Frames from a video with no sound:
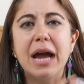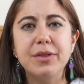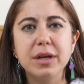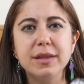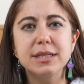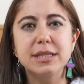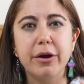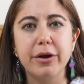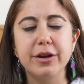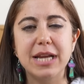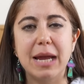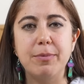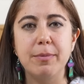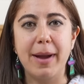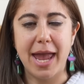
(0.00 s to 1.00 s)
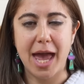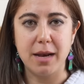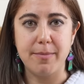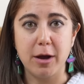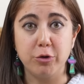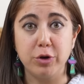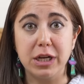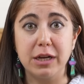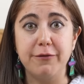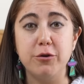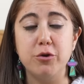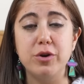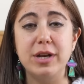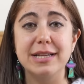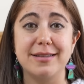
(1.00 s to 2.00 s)
I think the stereotype in my head about Greek
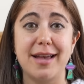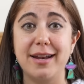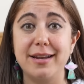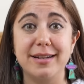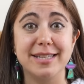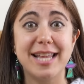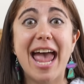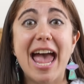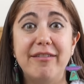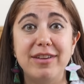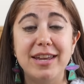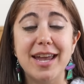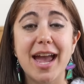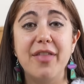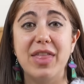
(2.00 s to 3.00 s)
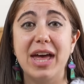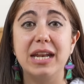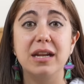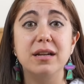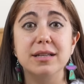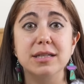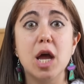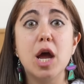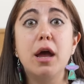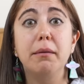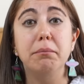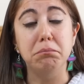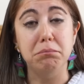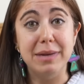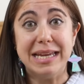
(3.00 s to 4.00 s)
food is that it is heavy and that it is
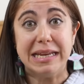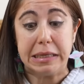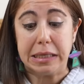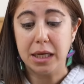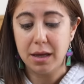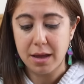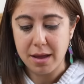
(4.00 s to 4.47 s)
meaty.